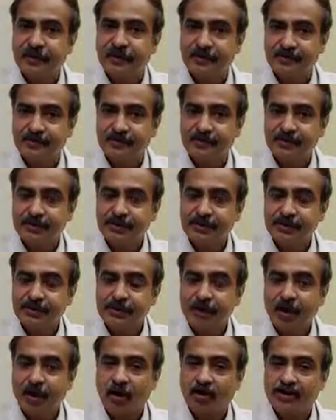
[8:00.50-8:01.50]
of the
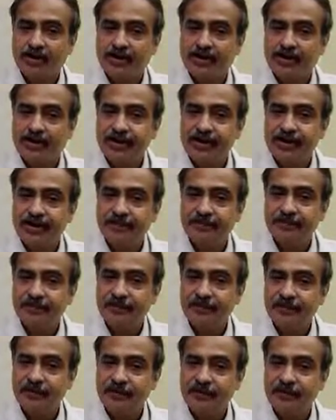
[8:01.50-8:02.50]
torn shredded
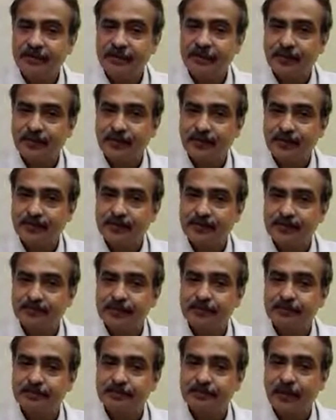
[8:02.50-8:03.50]
piece of cloth
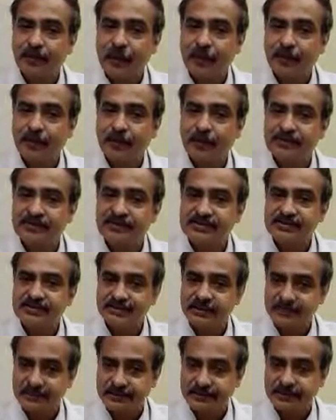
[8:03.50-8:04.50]
with black holes
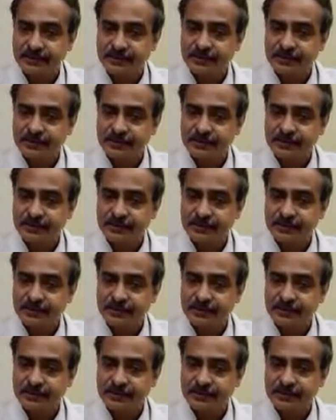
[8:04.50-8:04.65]
in it,